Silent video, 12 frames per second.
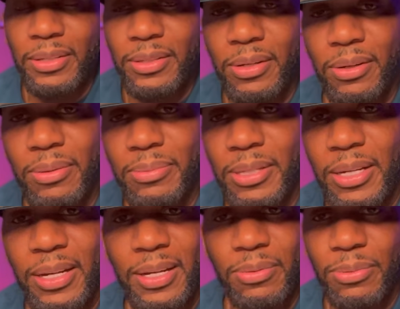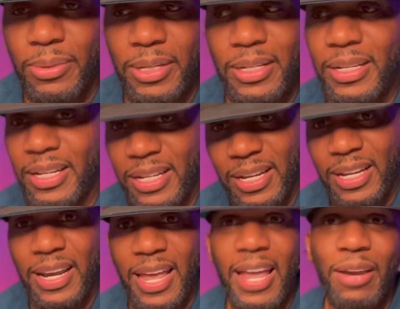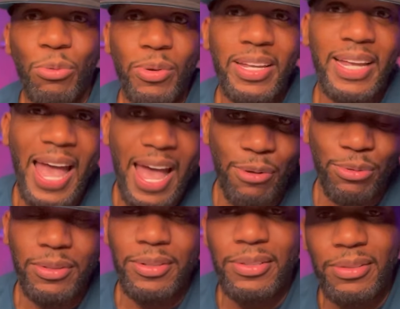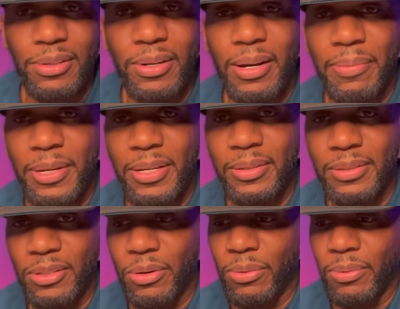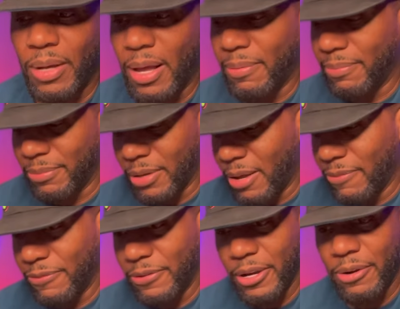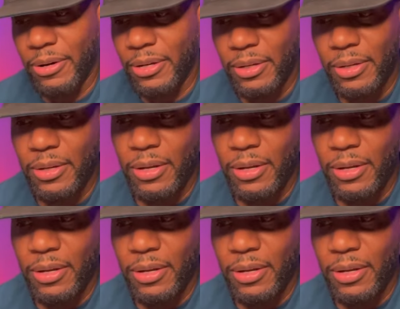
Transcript: you know what I'm saying week in and week out you know what I mean so I'm I'm very